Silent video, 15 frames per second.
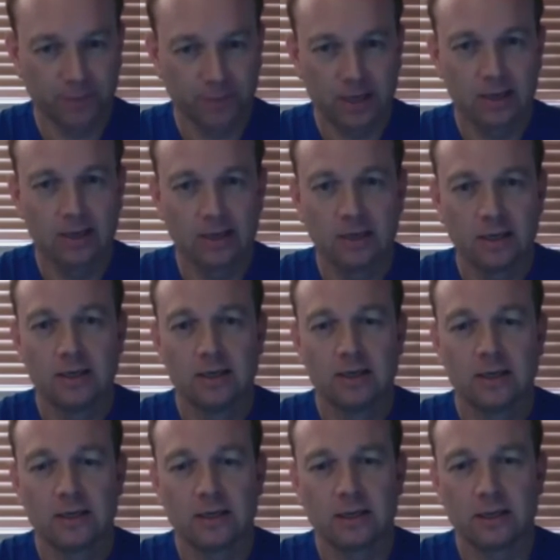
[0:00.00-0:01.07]

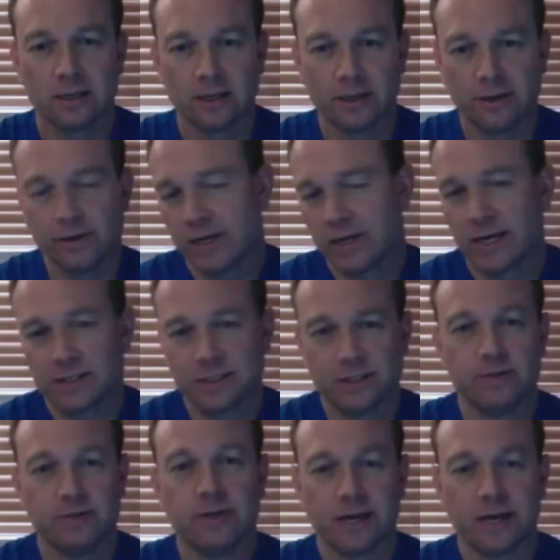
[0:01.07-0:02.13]
You can
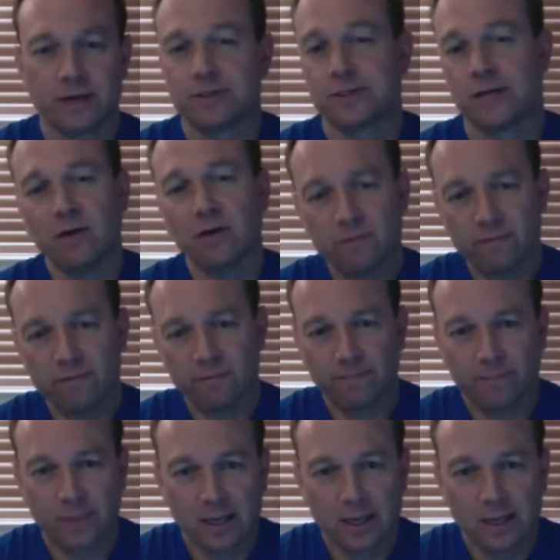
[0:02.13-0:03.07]
actually do that yourself.